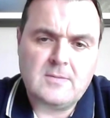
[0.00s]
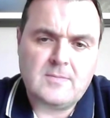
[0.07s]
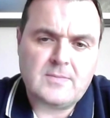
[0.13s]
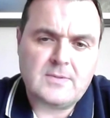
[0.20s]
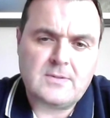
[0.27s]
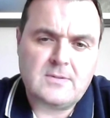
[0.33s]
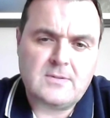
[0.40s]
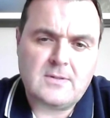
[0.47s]

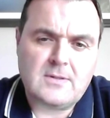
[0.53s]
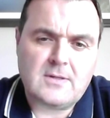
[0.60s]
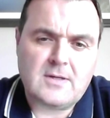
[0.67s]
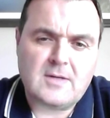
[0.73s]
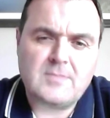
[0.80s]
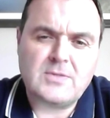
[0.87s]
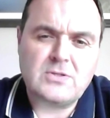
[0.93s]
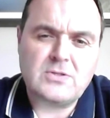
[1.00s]
But
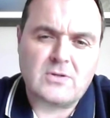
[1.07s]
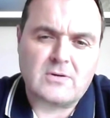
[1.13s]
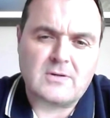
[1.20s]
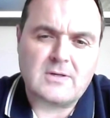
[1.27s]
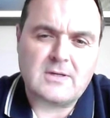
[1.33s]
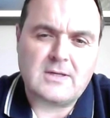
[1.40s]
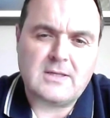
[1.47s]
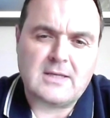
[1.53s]
how much
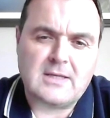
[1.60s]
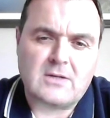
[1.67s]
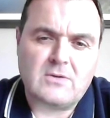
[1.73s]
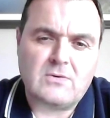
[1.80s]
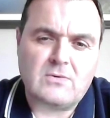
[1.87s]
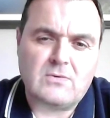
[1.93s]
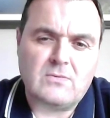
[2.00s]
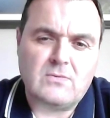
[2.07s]
longer can that
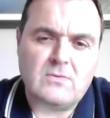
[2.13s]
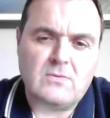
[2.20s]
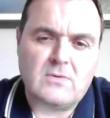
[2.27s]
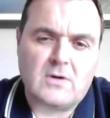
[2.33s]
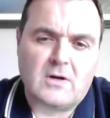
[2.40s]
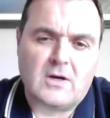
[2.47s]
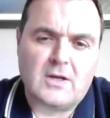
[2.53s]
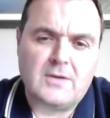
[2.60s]
go
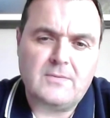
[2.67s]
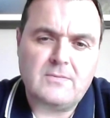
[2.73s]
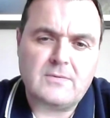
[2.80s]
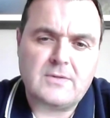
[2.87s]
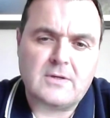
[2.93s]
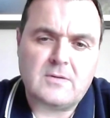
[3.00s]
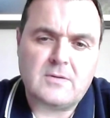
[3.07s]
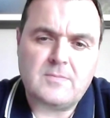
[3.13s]
on
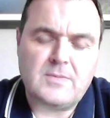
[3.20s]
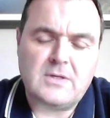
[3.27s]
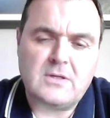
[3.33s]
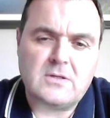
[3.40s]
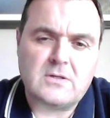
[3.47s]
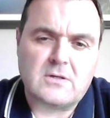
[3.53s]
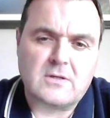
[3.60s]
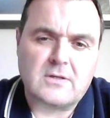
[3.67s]
without it being
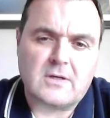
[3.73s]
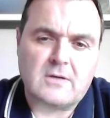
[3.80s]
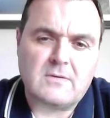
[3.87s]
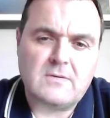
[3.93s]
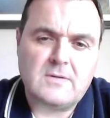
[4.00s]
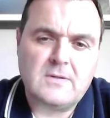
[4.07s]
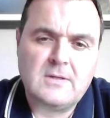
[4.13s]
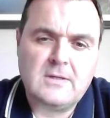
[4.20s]
called out?